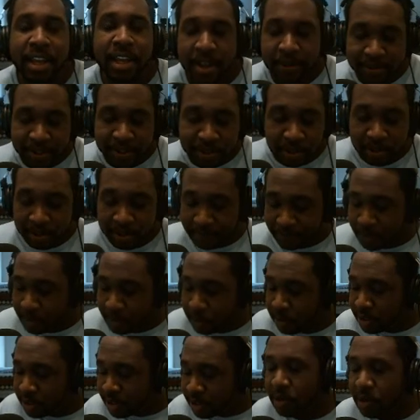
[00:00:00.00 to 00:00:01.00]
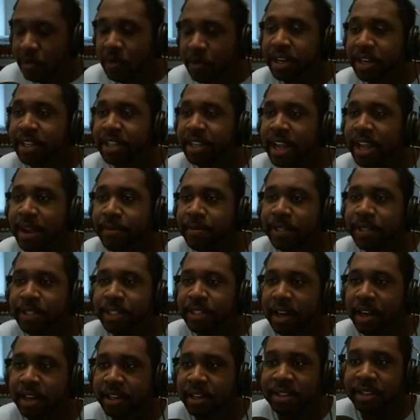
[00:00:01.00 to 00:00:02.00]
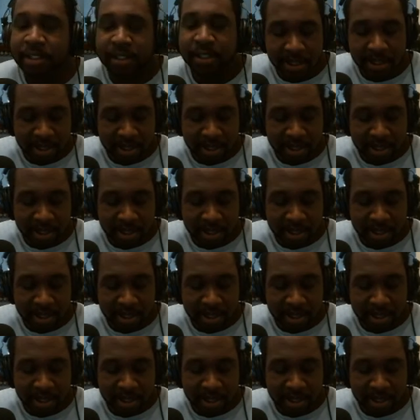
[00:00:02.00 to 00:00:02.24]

So if you were to go into Amazon,